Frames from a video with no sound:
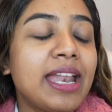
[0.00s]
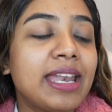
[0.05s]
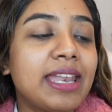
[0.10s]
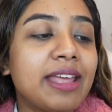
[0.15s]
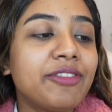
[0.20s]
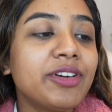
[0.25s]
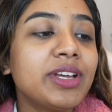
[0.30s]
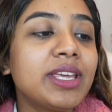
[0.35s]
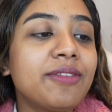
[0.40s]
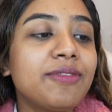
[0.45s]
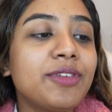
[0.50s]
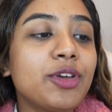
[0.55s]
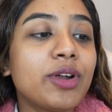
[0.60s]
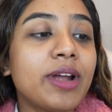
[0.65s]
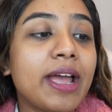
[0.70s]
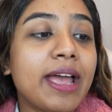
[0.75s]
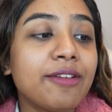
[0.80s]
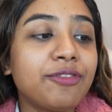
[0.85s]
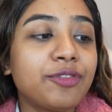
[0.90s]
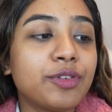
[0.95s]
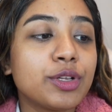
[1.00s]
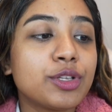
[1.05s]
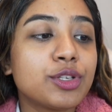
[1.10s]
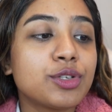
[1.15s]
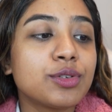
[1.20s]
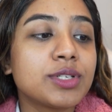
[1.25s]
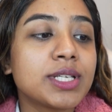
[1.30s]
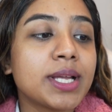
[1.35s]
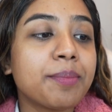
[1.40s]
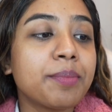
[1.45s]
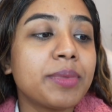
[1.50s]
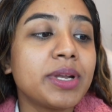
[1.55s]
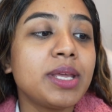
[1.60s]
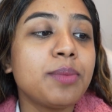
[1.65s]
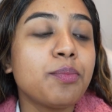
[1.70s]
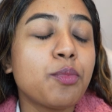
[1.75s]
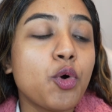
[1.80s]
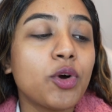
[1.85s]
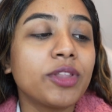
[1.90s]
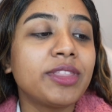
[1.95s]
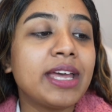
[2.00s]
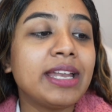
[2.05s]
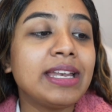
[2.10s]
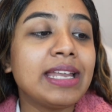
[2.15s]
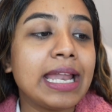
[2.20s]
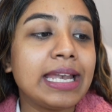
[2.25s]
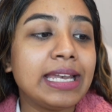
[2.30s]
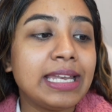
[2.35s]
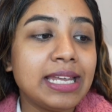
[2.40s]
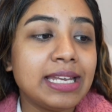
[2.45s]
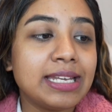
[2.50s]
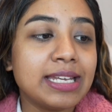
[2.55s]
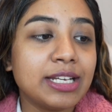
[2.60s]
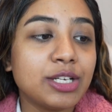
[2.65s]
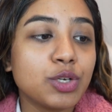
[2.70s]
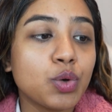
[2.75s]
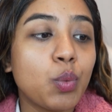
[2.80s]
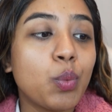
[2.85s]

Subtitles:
Never give your efforts to somebody more than needed.